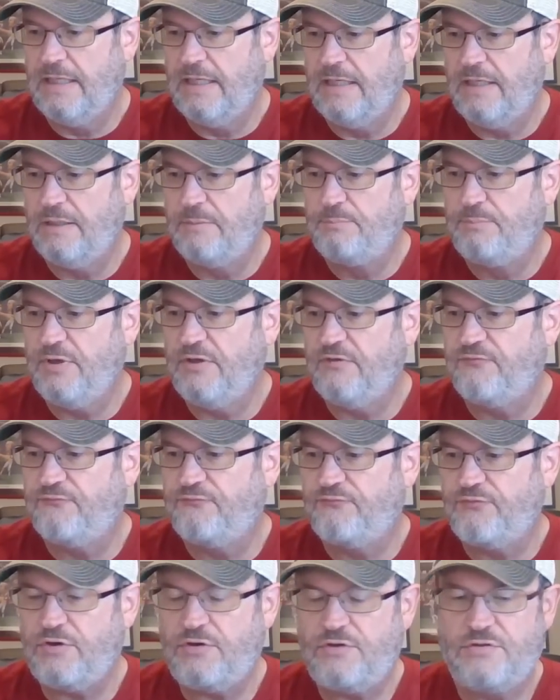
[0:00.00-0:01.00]
Uh, but
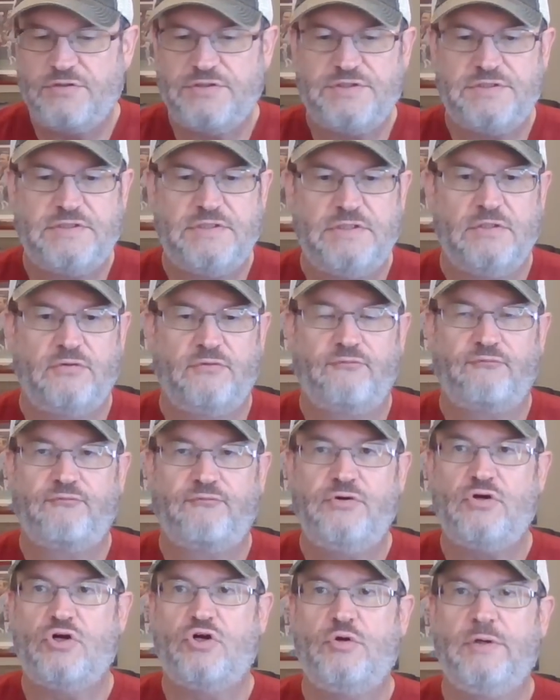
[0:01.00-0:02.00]
first,
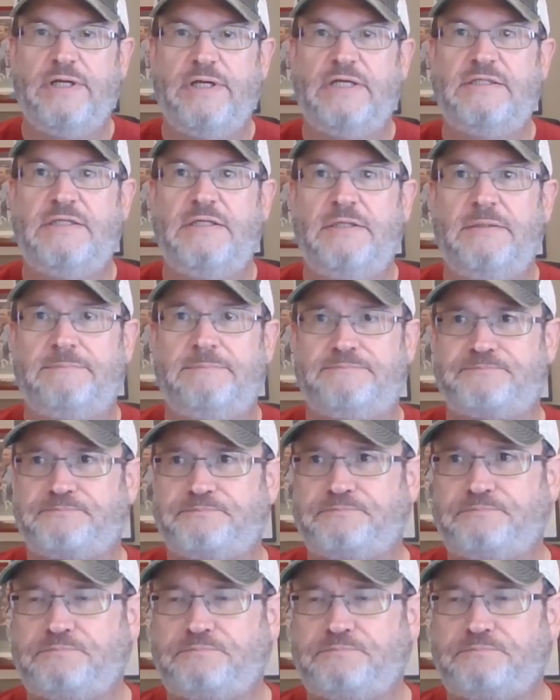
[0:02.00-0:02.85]
real quick tip,